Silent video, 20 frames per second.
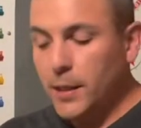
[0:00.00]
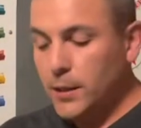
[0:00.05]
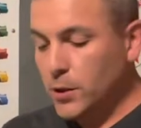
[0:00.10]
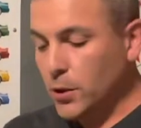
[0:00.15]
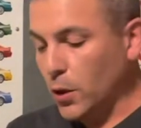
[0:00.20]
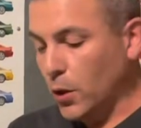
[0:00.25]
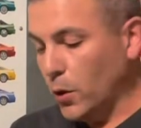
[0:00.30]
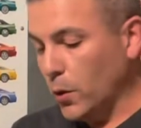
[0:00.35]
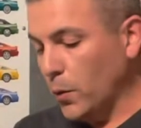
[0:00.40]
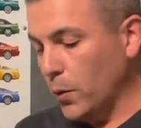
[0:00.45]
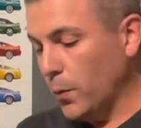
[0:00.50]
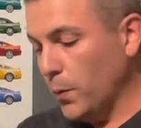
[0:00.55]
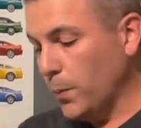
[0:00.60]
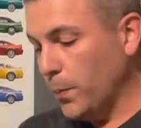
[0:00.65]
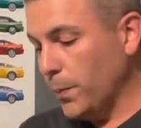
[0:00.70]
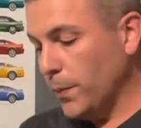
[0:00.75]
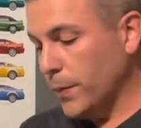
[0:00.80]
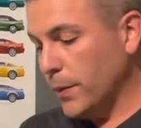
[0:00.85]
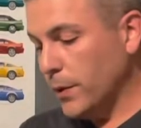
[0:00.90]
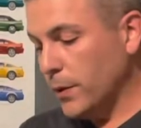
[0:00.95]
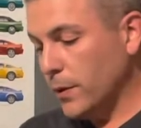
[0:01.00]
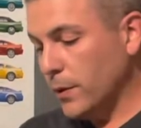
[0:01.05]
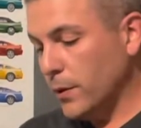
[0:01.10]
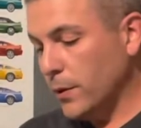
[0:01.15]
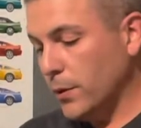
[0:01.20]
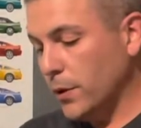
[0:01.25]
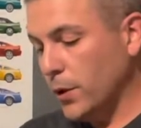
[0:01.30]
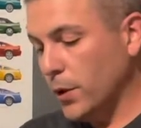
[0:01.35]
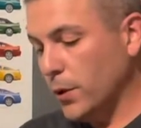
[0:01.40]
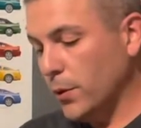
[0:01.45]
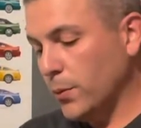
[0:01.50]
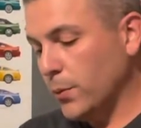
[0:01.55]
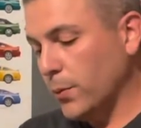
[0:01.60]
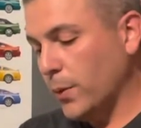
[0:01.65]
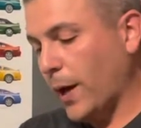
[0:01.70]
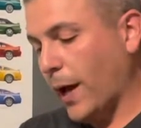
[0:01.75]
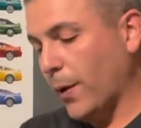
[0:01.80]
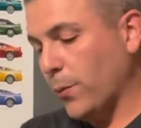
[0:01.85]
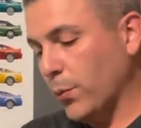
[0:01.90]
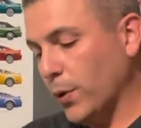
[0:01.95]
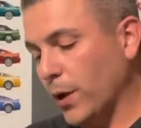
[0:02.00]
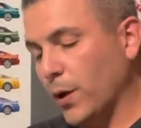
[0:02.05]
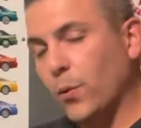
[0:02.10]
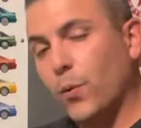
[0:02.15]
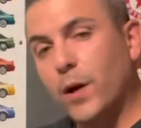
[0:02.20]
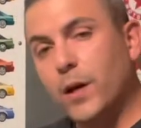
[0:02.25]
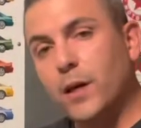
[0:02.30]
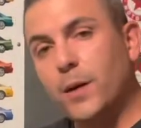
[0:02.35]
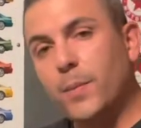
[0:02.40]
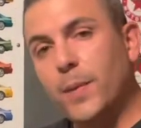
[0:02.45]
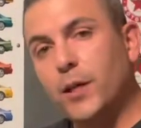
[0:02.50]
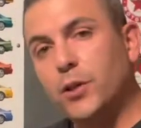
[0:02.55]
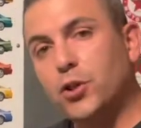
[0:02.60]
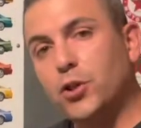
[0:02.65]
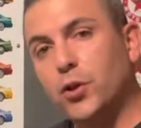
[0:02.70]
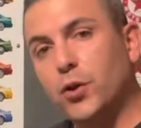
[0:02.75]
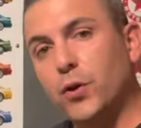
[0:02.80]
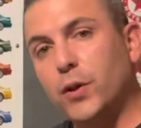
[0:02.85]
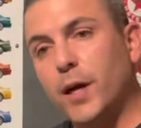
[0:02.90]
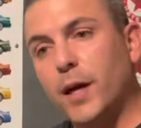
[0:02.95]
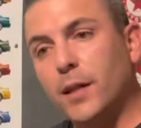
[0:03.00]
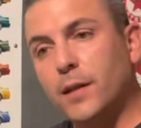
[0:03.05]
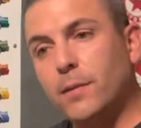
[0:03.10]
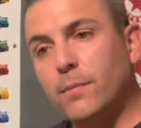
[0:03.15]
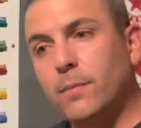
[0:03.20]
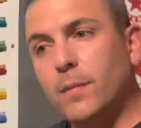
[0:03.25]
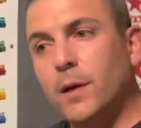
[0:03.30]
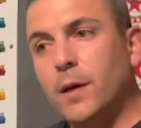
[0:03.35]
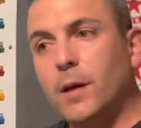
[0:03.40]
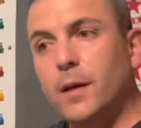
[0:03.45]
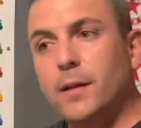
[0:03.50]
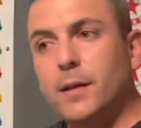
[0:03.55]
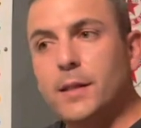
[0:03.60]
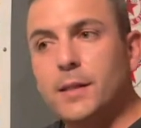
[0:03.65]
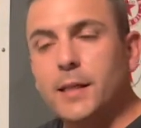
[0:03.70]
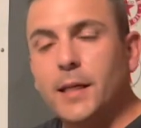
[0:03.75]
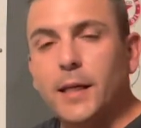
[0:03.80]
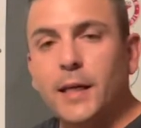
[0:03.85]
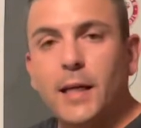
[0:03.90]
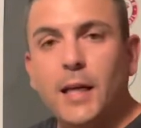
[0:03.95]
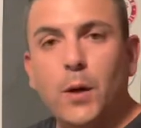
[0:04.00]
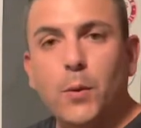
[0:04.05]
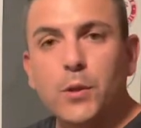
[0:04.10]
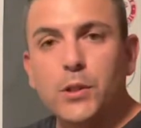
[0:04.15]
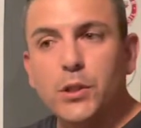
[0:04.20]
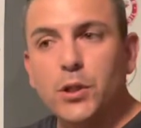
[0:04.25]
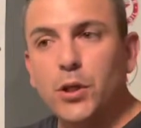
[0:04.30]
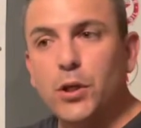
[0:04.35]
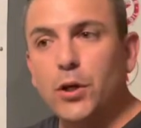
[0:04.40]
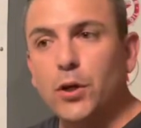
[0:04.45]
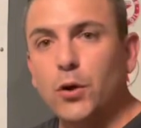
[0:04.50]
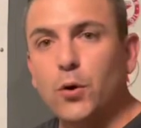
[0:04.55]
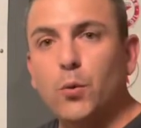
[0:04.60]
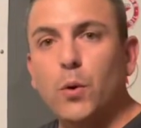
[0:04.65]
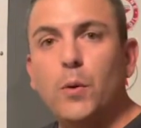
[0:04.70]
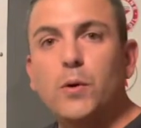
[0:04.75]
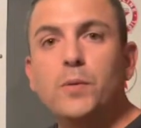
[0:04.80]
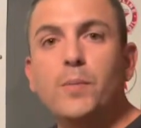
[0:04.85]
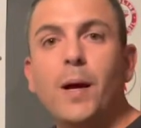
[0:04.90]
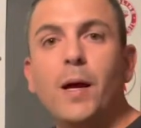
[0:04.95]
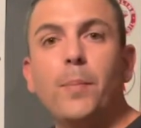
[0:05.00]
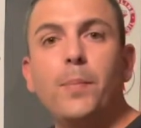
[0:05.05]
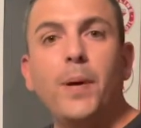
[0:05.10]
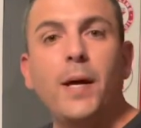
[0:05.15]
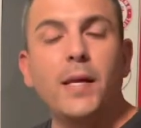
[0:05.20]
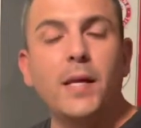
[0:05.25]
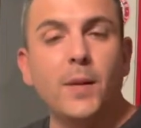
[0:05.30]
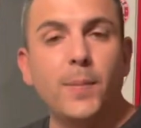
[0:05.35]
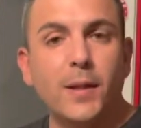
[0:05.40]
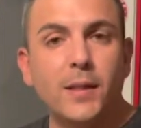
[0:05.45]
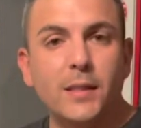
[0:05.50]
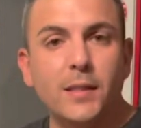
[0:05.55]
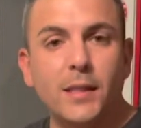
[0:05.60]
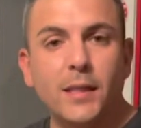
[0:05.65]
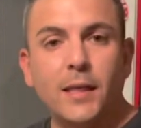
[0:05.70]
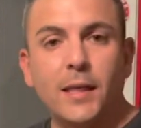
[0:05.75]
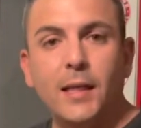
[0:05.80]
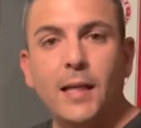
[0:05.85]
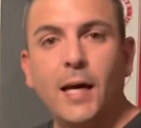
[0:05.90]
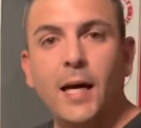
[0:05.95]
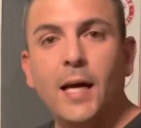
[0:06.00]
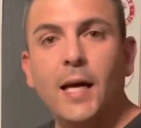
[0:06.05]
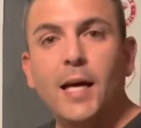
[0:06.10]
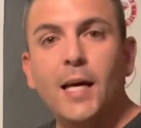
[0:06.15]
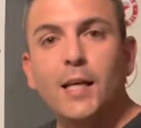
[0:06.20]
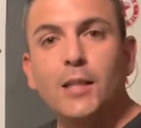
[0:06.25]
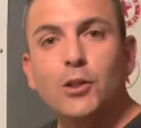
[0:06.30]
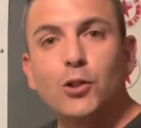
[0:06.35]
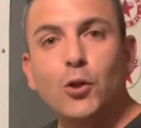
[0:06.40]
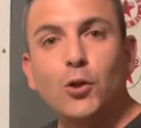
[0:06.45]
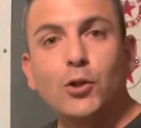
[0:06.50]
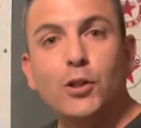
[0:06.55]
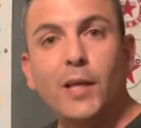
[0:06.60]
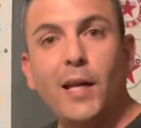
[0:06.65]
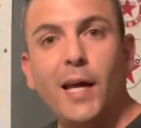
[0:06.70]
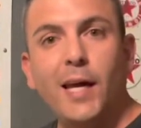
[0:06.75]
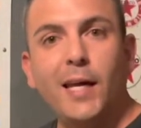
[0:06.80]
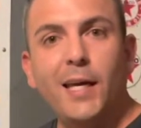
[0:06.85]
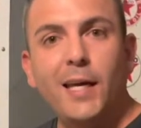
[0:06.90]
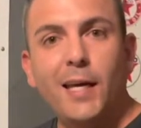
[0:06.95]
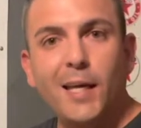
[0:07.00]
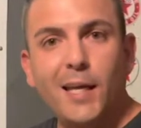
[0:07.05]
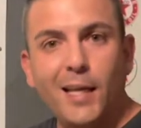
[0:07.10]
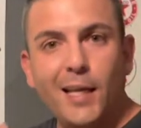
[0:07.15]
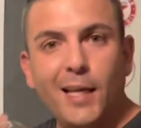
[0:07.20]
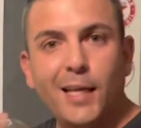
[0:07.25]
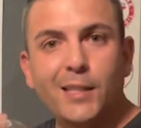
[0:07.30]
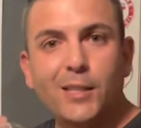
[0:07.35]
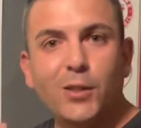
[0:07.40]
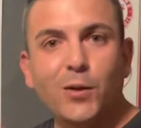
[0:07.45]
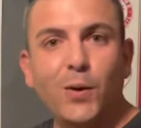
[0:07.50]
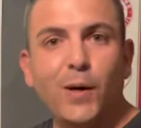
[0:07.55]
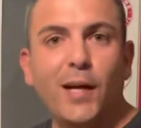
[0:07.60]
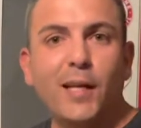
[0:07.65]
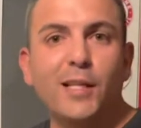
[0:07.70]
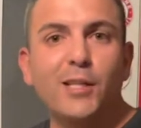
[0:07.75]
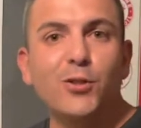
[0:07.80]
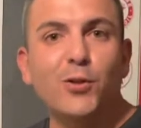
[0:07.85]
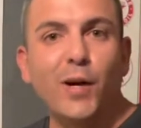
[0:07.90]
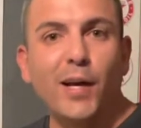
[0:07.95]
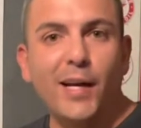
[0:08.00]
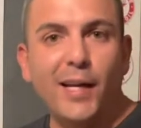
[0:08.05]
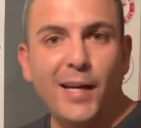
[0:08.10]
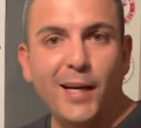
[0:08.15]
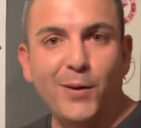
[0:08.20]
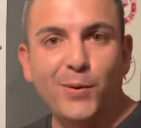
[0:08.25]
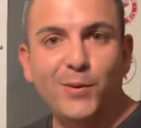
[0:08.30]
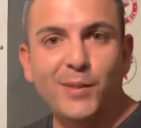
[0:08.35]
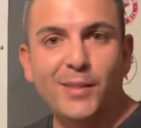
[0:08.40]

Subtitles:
So, you know, I really wanted to make sure that this tequila was good, or what was my opinion about this tequila. So today, let's go ahead and try it out.